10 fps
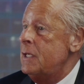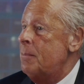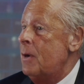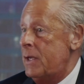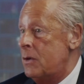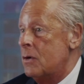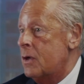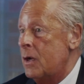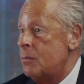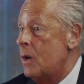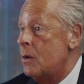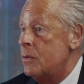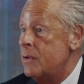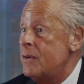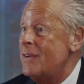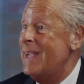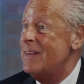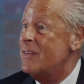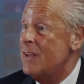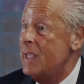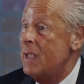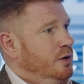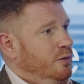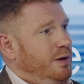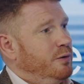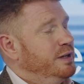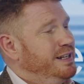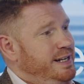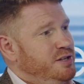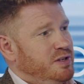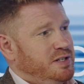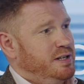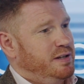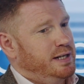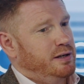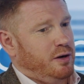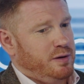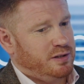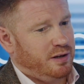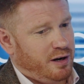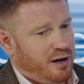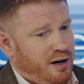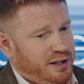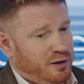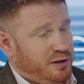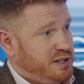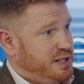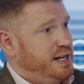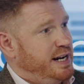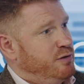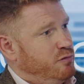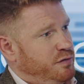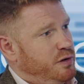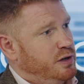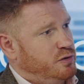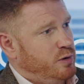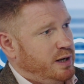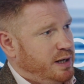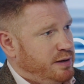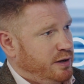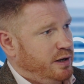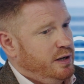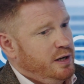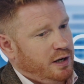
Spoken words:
you might not cope well with it at 80. Well, the interesting thing though is I kind of see it in reverse really, that